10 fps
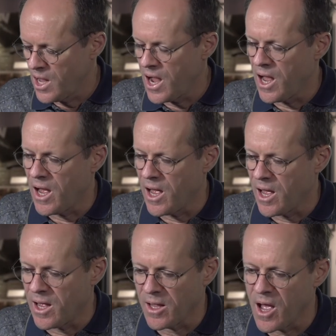
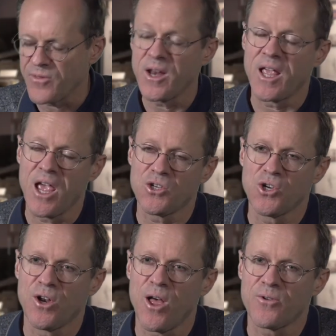
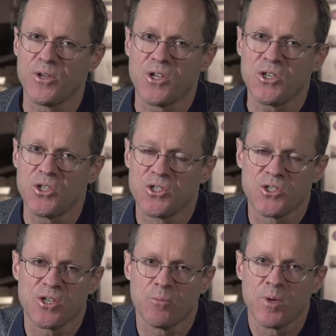authentication and authorization
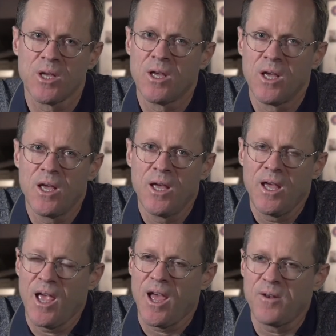system.
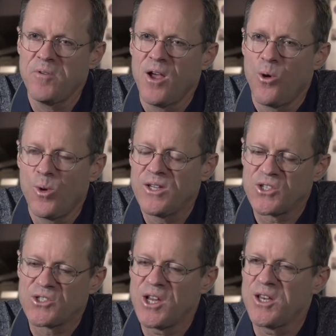And we
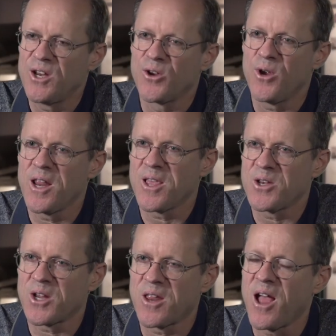succeeded in creating that
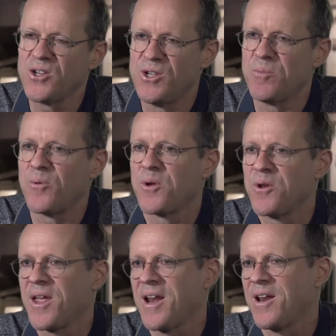technology, but we
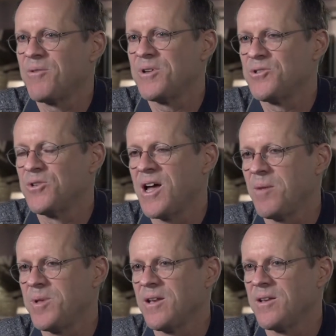couldn't get anyone to
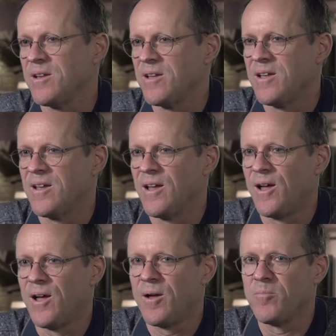adopt it.
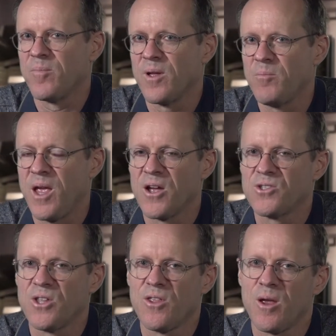
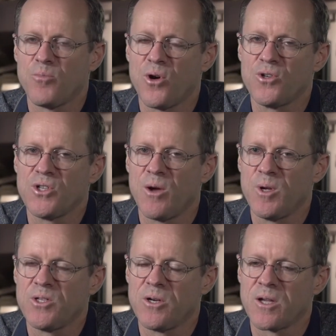because of the approach that
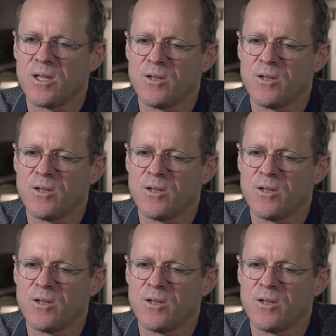we took.